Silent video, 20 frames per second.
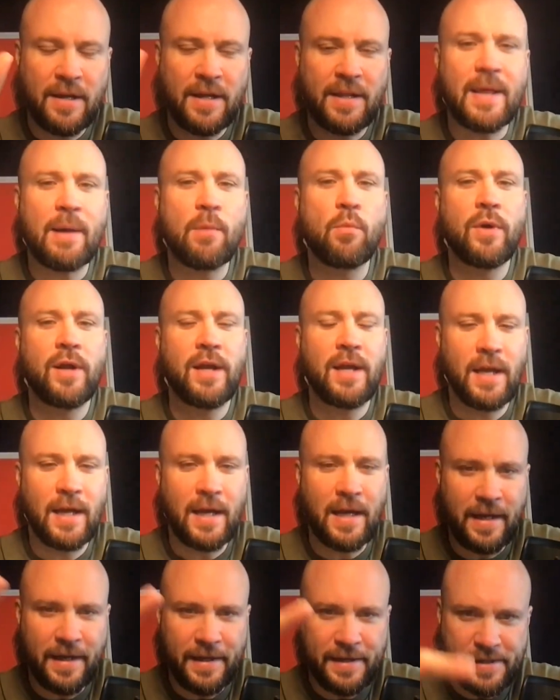And then we can
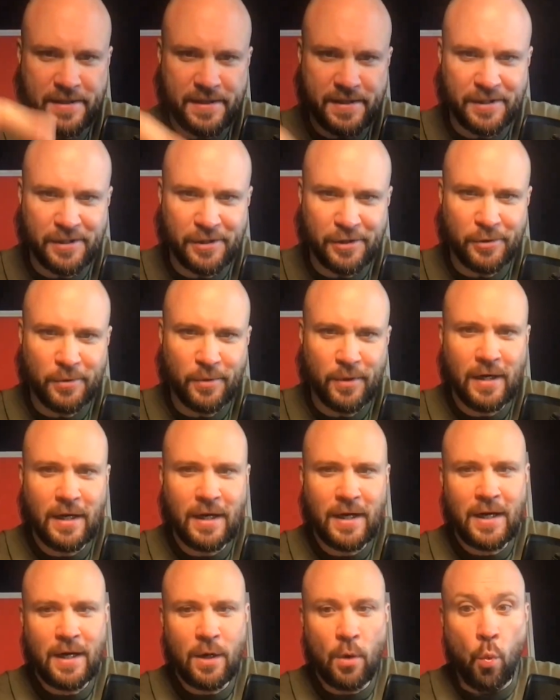get into
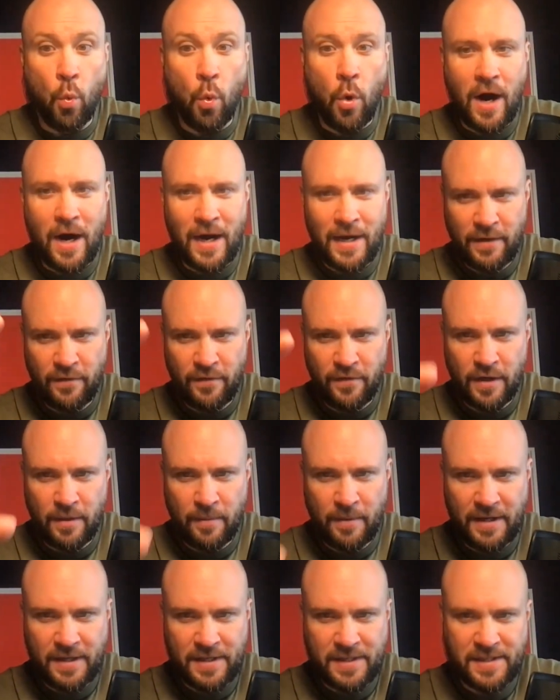why
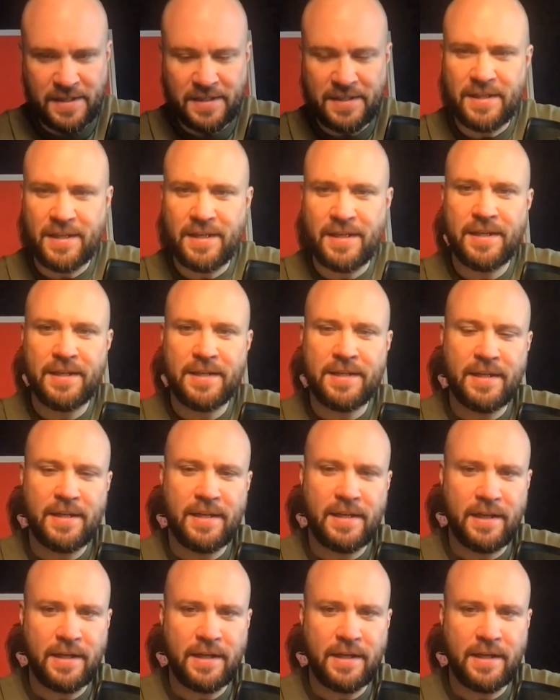Fermion existed,